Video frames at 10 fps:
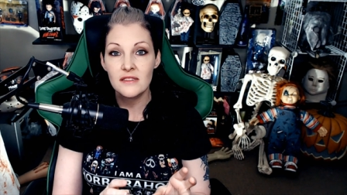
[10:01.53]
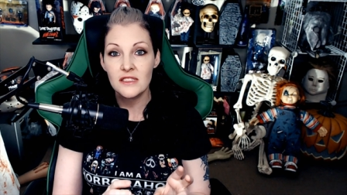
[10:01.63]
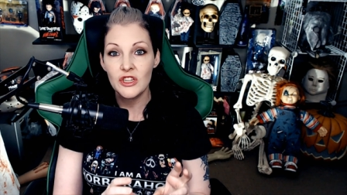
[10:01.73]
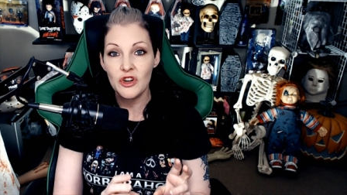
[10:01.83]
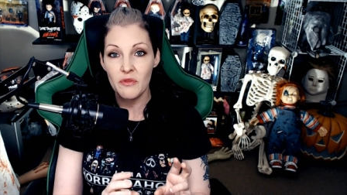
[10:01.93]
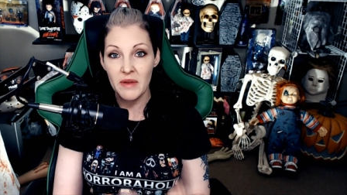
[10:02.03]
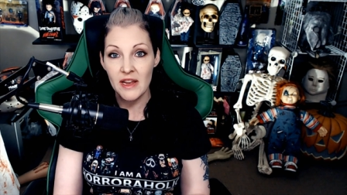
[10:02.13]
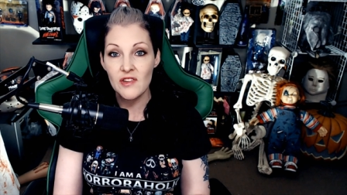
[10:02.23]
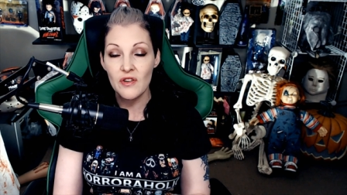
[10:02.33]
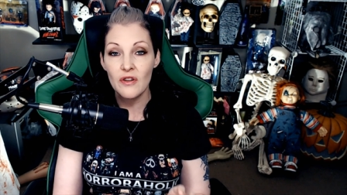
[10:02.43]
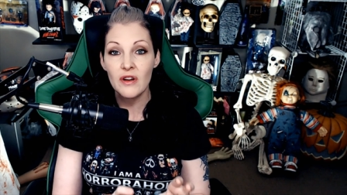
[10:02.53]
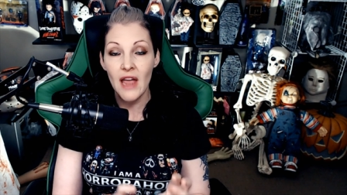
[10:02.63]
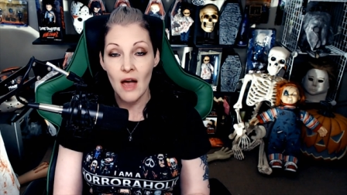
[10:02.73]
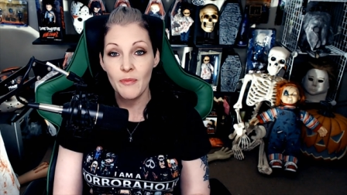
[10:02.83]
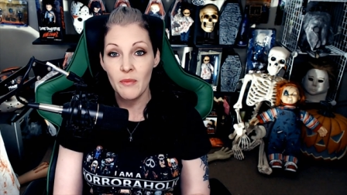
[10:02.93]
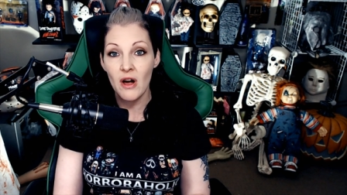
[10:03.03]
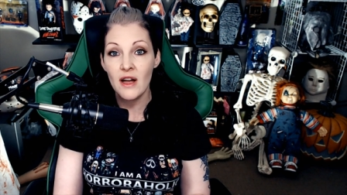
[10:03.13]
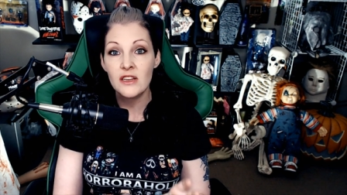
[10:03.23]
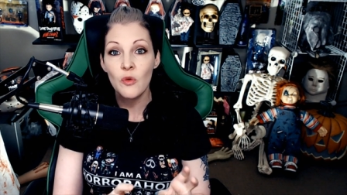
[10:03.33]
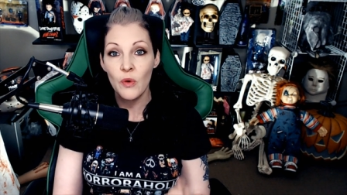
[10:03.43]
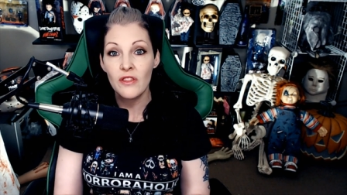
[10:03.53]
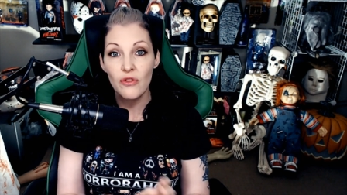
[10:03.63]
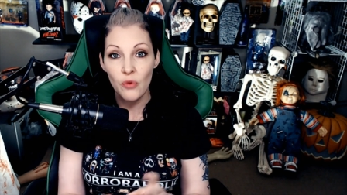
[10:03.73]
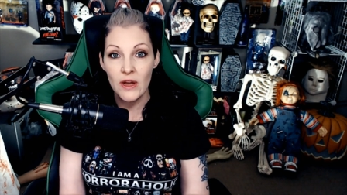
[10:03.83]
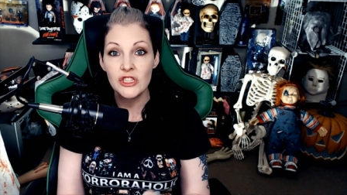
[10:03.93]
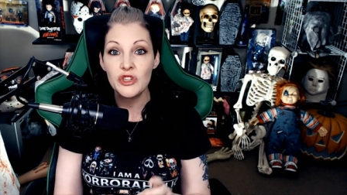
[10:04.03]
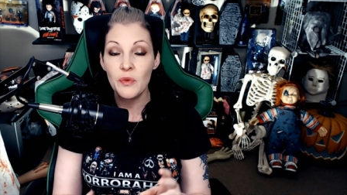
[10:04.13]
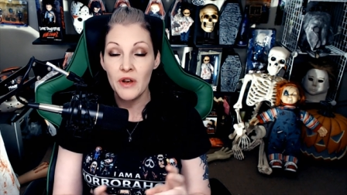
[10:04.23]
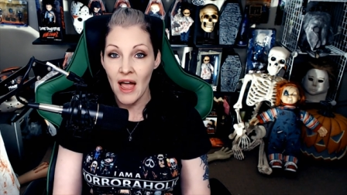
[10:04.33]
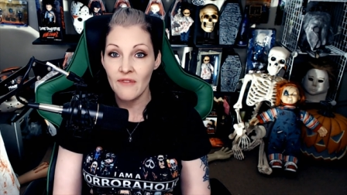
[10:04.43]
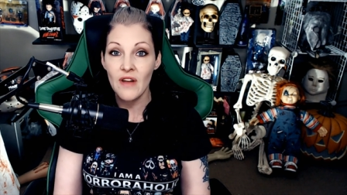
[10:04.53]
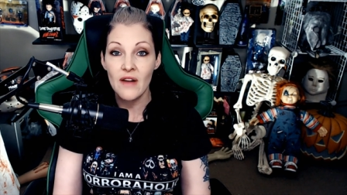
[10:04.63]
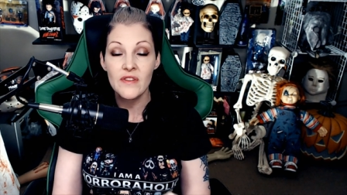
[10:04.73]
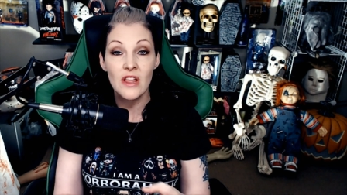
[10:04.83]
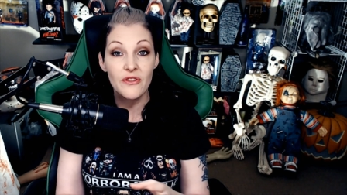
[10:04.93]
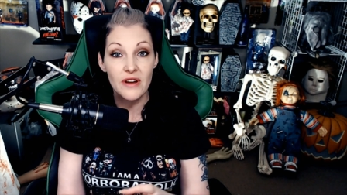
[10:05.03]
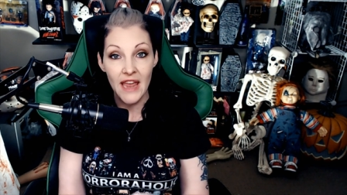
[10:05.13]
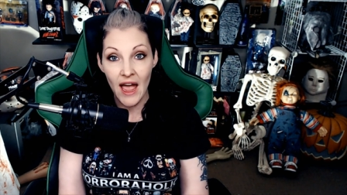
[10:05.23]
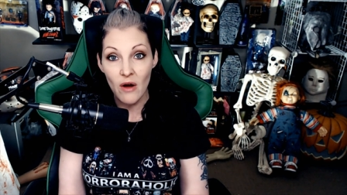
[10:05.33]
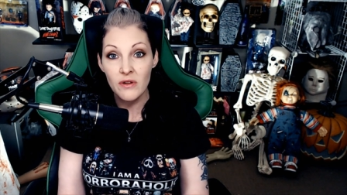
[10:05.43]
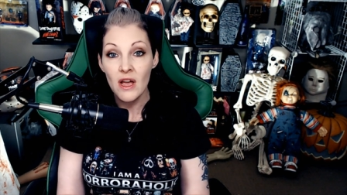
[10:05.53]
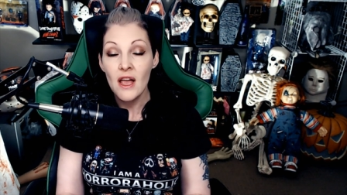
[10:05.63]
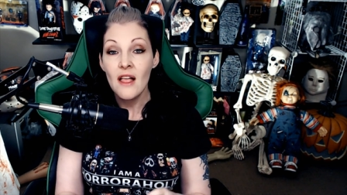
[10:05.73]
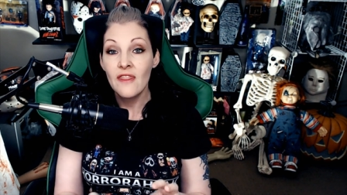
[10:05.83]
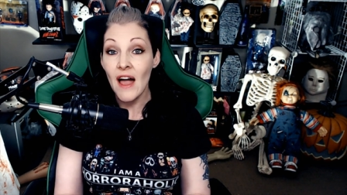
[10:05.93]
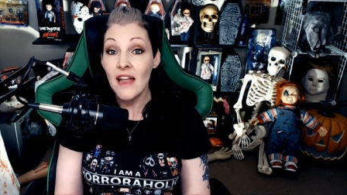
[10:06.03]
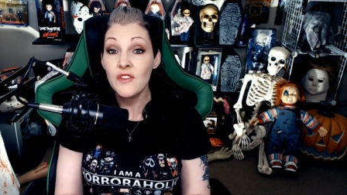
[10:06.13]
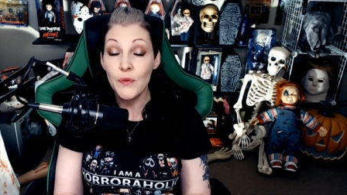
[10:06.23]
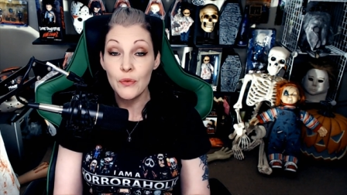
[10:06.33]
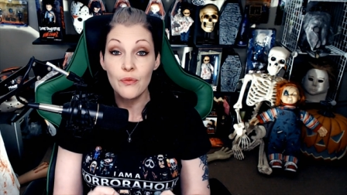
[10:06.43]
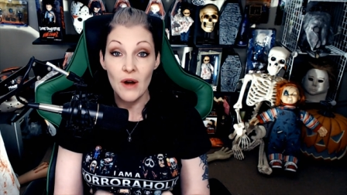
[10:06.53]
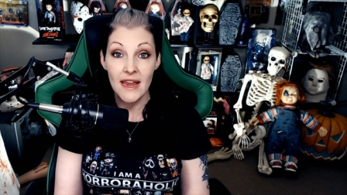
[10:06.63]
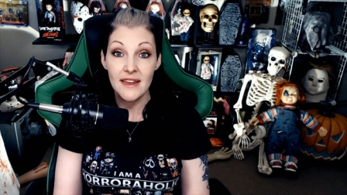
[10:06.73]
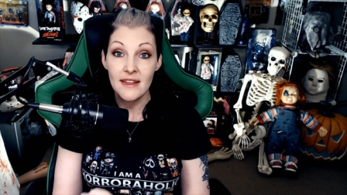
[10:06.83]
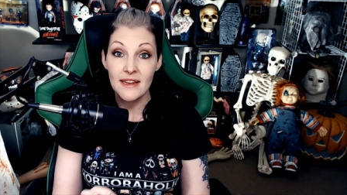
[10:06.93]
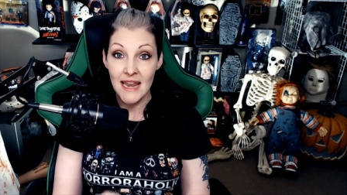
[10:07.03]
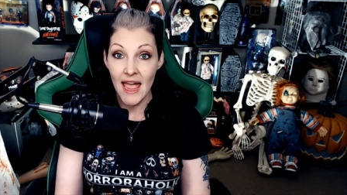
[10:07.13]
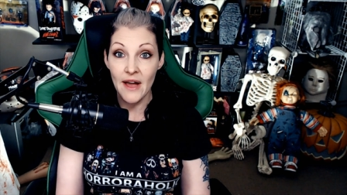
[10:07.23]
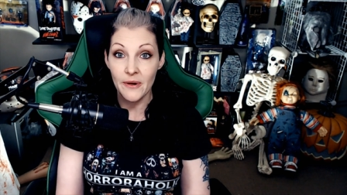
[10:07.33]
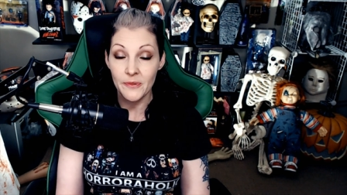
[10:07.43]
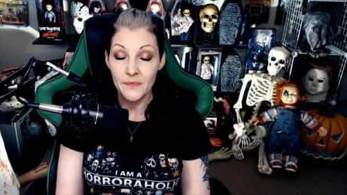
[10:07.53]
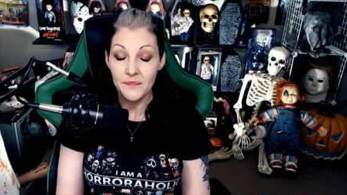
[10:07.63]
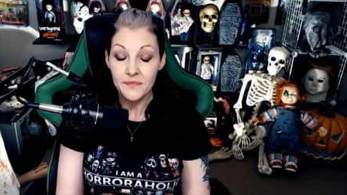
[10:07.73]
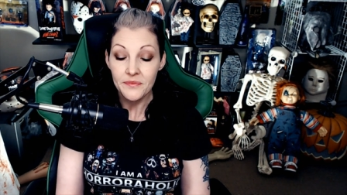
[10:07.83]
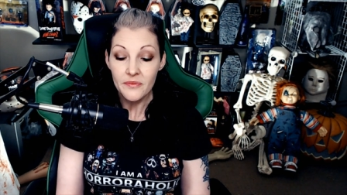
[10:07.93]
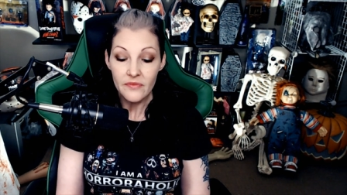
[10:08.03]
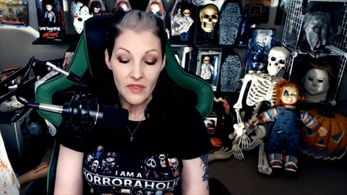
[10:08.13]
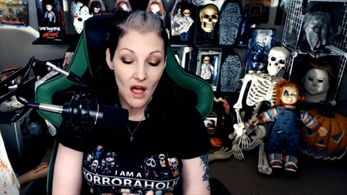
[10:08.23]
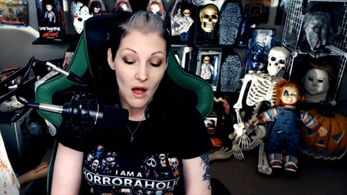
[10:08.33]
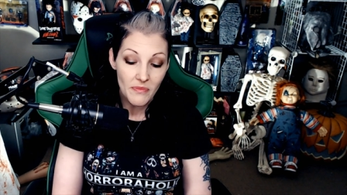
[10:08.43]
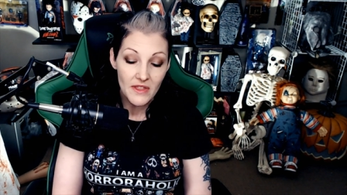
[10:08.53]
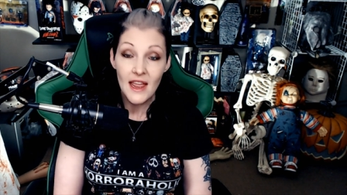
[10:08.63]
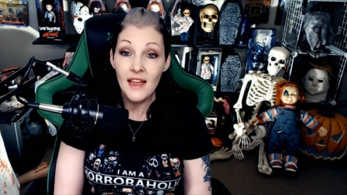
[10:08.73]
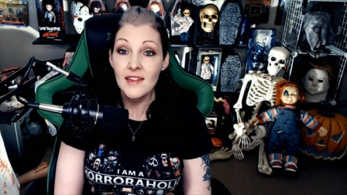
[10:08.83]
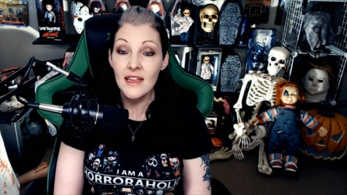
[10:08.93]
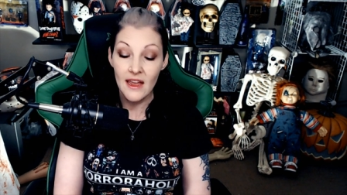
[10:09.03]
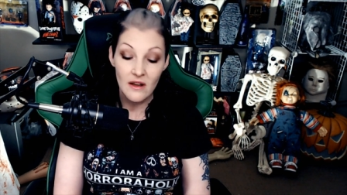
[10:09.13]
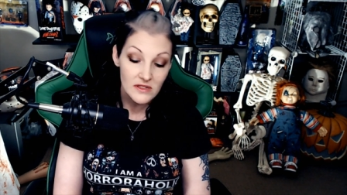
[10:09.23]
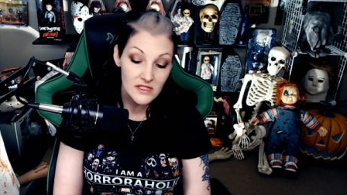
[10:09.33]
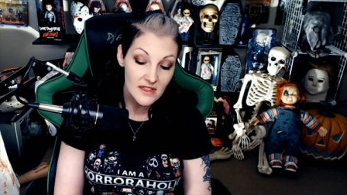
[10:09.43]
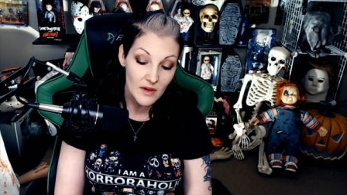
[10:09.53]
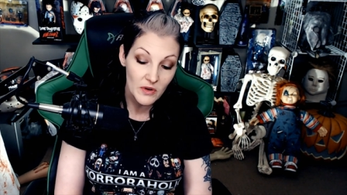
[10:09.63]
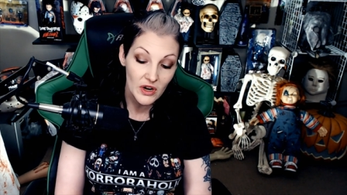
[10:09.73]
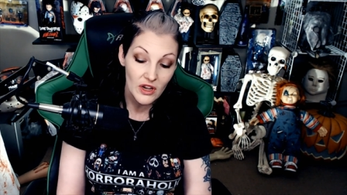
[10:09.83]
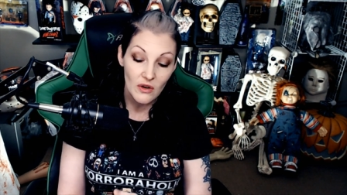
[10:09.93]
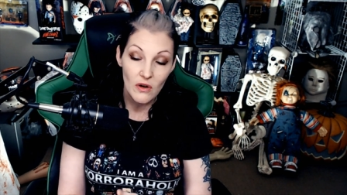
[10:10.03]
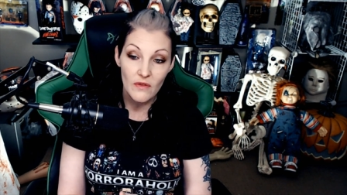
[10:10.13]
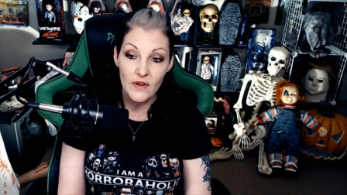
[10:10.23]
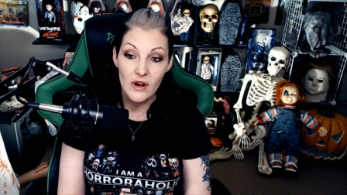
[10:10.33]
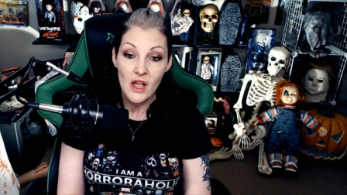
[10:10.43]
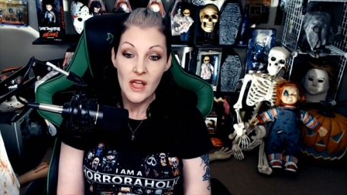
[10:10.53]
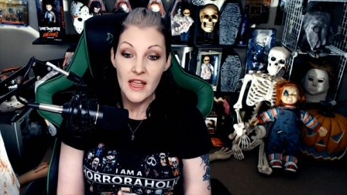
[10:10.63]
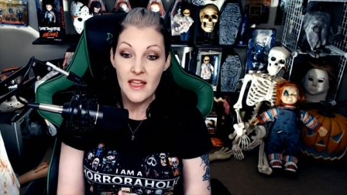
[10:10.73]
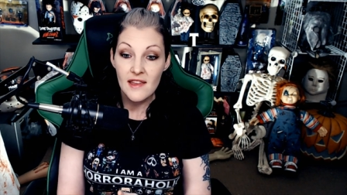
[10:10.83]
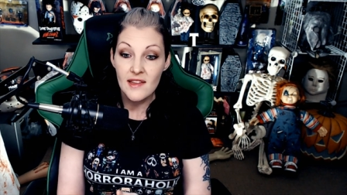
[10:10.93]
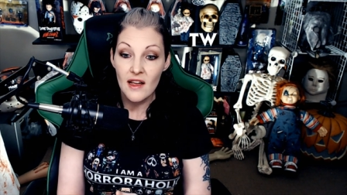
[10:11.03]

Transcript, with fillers: your mixer Kappamon with Twitch. You would have to have another account. That's for right now. Um, the next account that we're going to go over is uh,